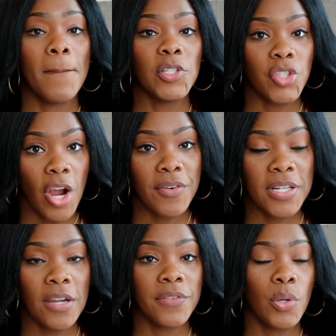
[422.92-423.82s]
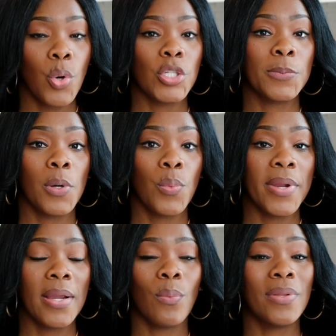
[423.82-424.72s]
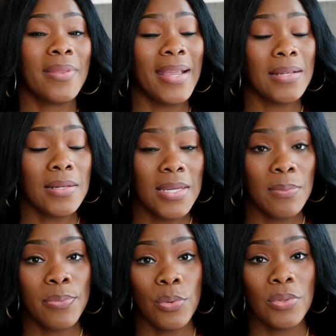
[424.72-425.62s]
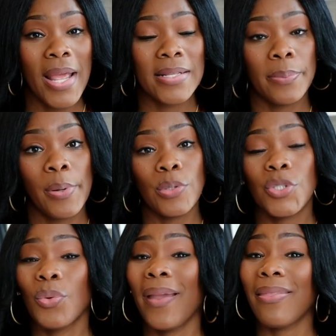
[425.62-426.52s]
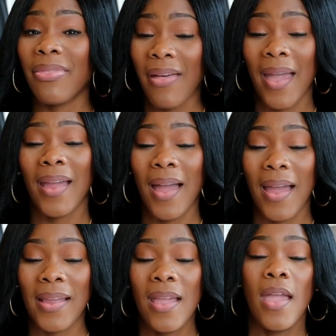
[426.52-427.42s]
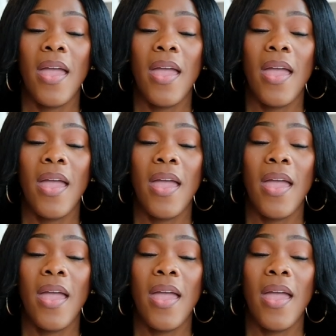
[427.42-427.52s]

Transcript: majority of your cost per wear with a knee boot as opposed to a thigh high.